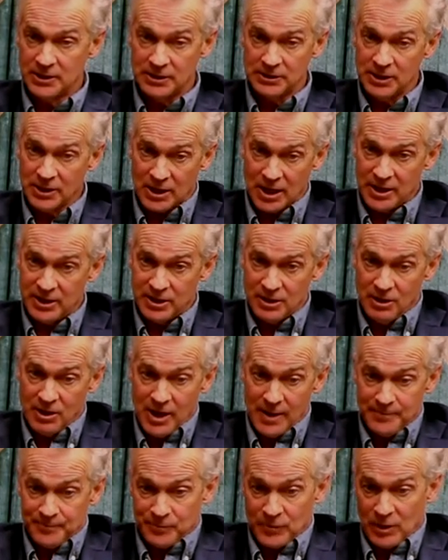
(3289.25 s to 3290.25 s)
Look, you know,
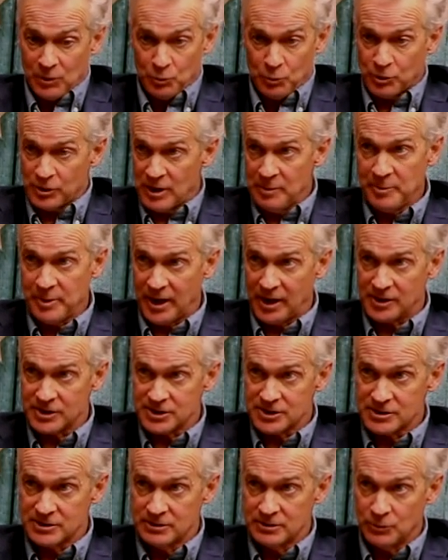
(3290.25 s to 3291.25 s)
I, we're
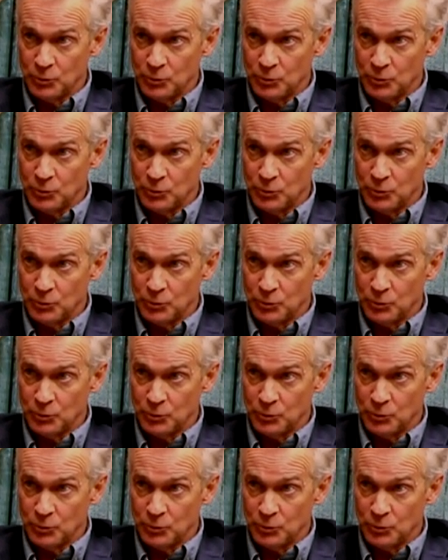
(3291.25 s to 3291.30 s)
umpires.